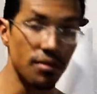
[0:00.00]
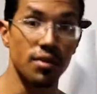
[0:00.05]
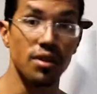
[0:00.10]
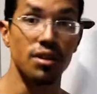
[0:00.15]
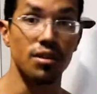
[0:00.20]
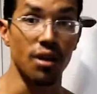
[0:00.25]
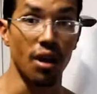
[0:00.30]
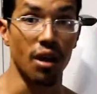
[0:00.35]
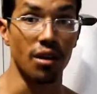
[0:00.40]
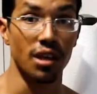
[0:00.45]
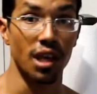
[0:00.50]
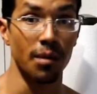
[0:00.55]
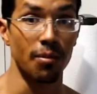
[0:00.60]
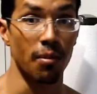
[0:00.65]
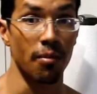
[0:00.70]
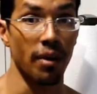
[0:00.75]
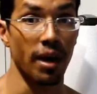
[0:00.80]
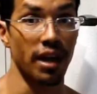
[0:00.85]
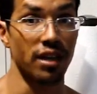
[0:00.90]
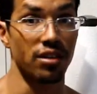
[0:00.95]
now keep
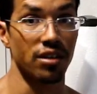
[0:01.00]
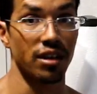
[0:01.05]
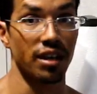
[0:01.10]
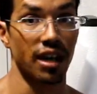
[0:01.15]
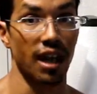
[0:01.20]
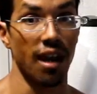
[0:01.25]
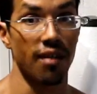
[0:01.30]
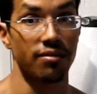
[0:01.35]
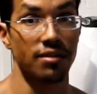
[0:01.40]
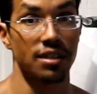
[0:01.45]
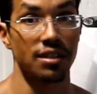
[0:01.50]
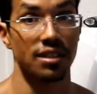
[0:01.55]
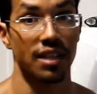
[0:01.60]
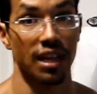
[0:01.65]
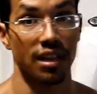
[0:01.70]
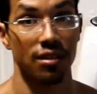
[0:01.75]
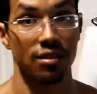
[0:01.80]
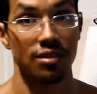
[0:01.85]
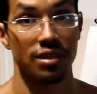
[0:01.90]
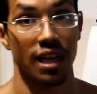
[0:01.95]
in mind you're going to have to
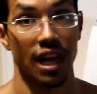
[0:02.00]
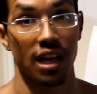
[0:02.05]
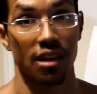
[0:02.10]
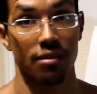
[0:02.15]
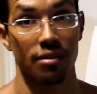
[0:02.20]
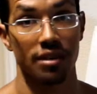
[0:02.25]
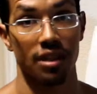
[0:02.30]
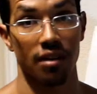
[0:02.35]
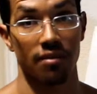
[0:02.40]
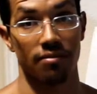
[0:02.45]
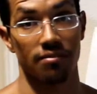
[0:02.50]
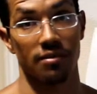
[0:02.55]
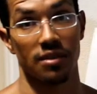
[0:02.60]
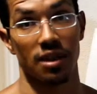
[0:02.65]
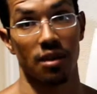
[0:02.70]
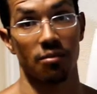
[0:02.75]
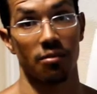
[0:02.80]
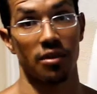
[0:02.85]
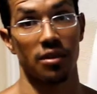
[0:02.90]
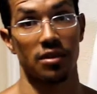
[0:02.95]
take those calories out from
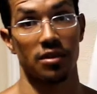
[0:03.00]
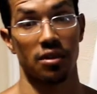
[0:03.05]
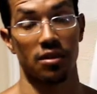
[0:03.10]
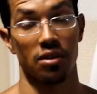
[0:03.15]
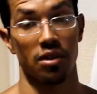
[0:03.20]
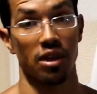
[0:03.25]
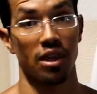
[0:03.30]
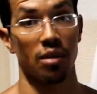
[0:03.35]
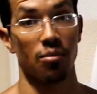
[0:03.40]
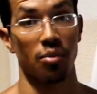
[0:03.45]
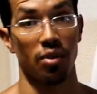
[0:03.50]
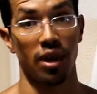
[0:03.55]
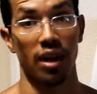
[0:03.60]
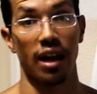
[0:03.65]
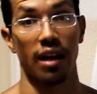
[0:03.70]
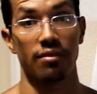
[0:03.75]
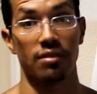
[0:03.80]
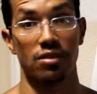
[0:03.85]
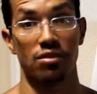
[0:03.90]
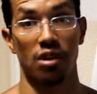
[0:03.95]
somewhere, so you're going to probably
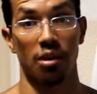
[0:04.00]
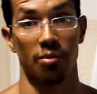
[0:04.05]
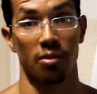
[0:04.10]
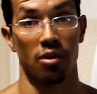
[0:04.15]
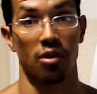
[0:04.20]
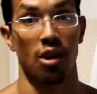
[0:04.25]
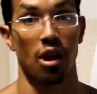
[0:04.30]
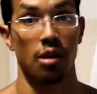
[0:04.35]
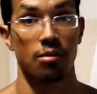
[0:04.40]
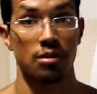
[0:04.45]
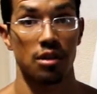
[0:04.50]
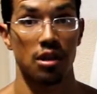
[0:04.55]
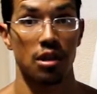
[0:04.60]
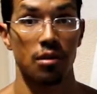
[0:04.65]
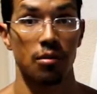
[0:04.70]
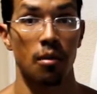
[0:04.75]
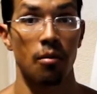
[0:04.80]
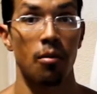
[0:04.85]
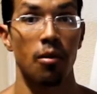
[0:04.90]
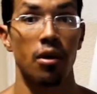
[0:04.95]
have to drop your carbs a
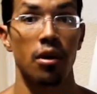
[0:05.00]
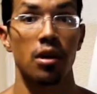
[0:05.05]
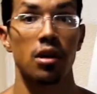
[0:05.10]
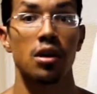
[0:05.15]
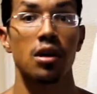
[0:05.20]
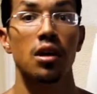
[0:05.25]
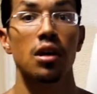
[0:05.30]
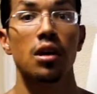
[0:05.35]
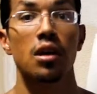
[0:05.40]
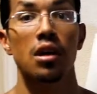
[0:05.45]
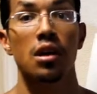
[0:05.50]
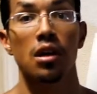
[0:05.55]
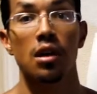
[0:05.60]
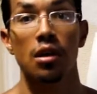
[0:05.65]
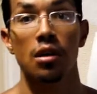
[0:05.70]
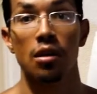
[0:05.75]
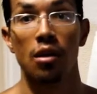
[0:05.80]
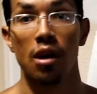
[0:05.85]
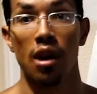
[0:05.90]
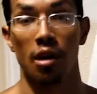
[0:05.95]
little bit more,
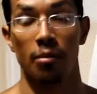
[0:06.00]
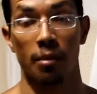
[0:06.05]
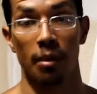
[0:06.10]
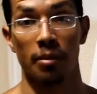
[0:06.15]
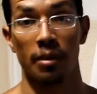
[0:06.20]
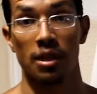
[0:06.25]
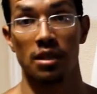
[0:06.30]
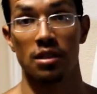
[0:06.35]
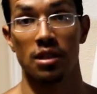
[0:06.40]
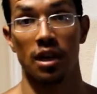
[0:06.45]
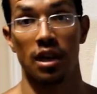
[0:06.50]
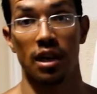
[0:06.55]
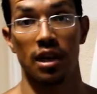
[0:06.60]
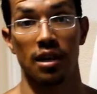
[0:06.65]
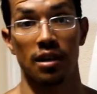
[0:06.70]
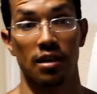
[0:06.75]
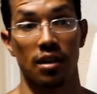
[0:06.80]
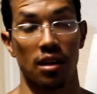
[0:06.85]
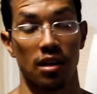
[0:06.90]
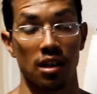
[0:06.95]
or maybe
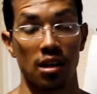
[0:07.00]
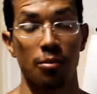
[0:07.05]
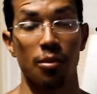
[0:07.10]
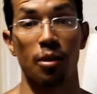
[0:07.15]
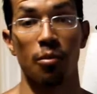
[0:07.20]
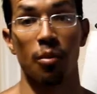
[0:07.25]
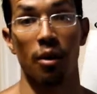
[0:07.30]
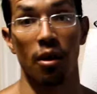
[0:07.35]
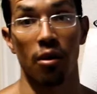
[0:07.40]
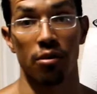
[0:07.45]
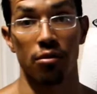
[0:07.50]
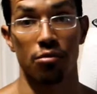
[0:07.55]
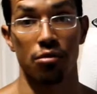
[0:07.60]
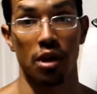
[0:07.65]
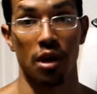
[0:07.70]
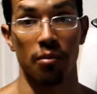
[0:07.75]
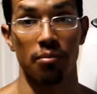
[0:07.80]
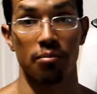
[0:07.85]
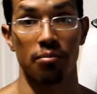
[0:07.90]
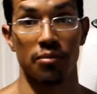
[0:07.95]
a little bit of both.
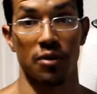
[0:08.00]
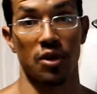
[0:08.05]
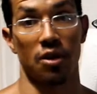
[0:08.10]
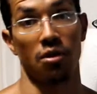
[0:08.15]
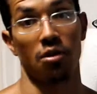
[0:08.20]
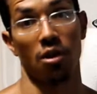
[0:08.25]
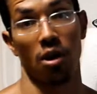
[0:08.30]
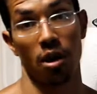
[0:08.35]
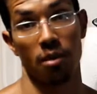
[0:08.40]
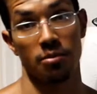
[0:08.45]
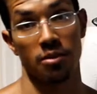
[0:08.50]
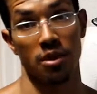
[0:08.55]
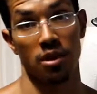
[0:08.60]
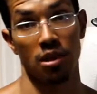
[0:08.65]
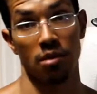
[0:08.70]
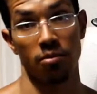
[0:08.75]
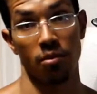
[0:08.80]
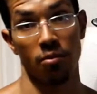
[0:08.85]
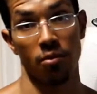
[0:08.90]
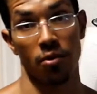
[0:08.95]
Drop your carbs a
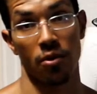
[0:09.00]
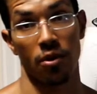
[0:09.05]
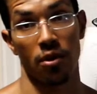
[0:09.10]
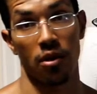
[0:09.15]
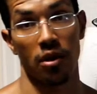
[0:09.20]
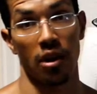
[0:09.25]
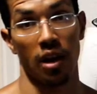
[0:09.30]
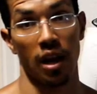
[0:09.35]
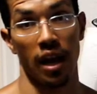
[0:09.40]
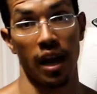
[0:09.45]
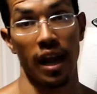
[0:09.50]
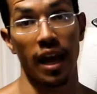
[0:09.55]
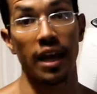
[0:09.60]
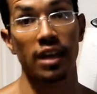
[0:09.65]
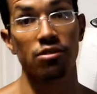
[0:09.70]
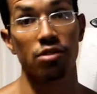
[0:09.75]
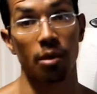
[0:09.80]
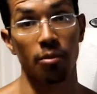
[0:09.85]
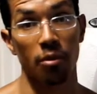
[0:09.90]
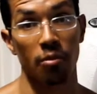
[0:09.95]
little bit more
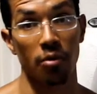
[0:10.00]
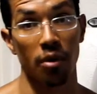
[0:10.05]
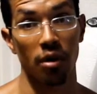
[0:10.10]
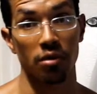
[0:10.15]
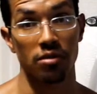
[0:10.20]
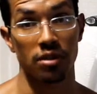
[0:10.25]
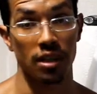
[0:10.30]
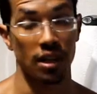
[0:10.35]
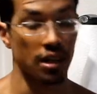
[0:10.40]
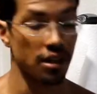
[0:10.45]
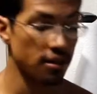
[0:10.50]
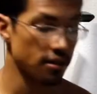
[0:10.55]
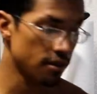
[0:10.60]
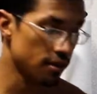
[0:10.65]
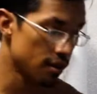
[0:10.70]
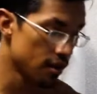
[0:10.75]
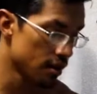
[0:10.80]
and drop your protein,